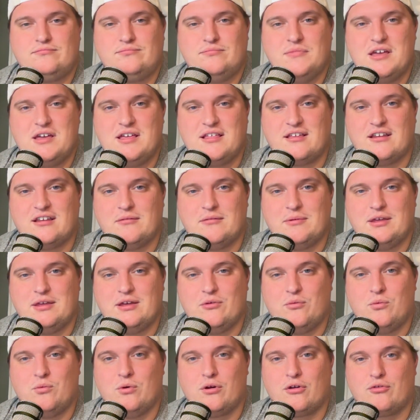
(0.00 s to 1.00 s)
is going to be a
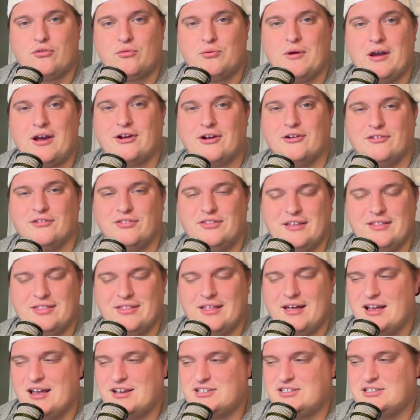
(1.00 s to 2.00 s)
worse record than
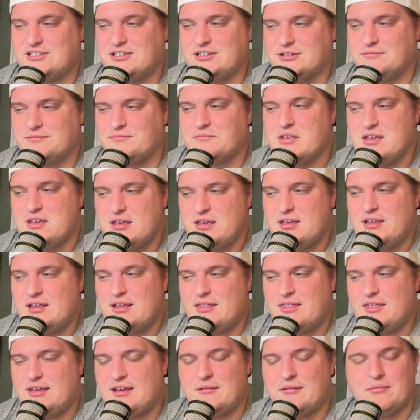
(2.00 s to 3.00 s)
last year,
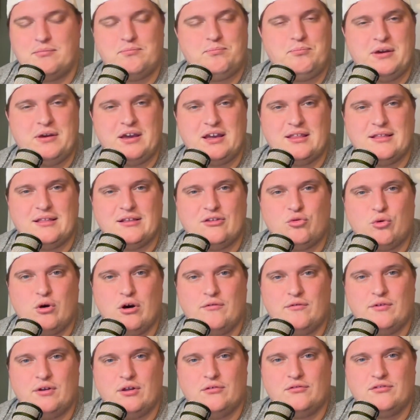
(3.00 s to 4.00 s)
I think picking the
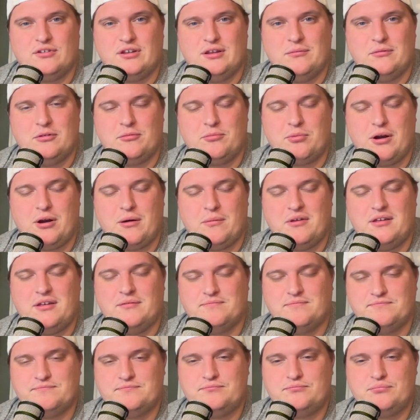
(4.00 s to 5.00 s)
12-0 team is probably
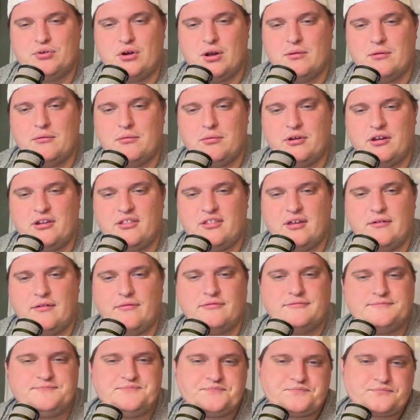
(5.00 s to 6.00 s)
pretty
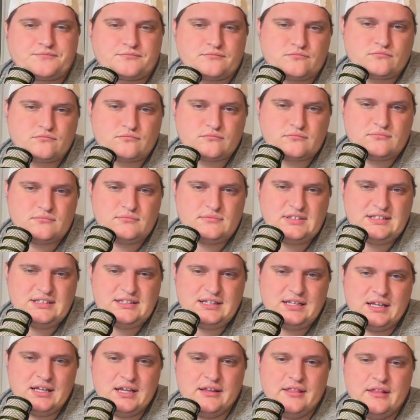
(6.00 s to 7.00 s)
safe.
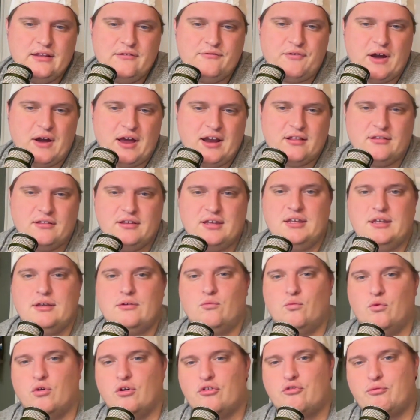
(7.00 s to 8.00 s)
And then finally,
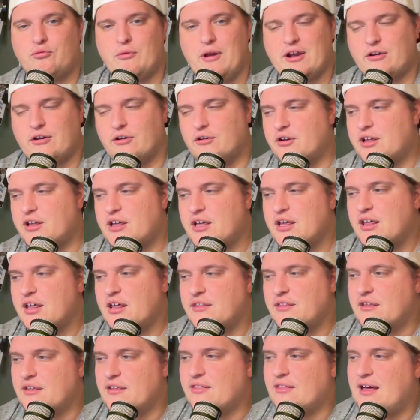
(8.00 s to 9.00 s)
worst record
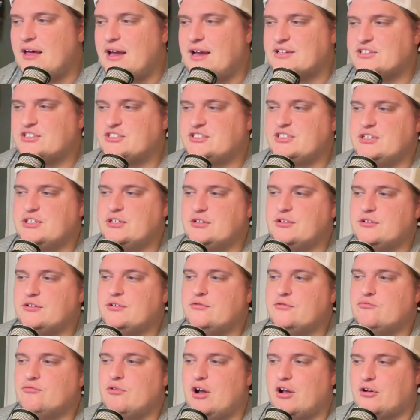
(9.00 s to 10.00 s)
than last year,
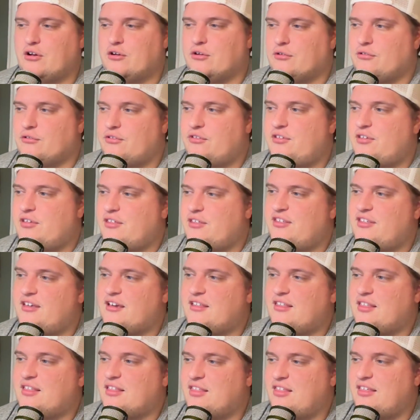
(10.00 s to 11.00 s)
Rutgers,
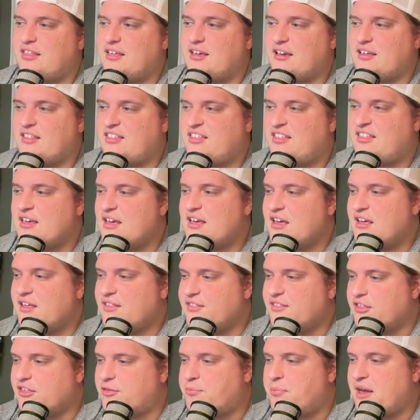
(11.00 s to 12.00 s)
6-6
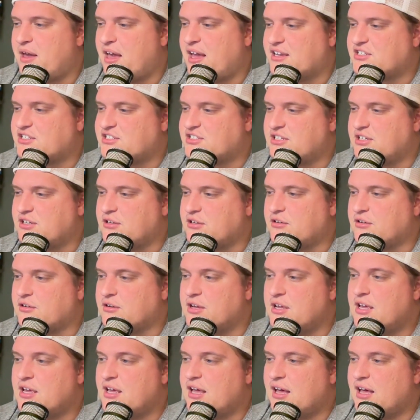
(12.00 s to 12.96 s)
this past year.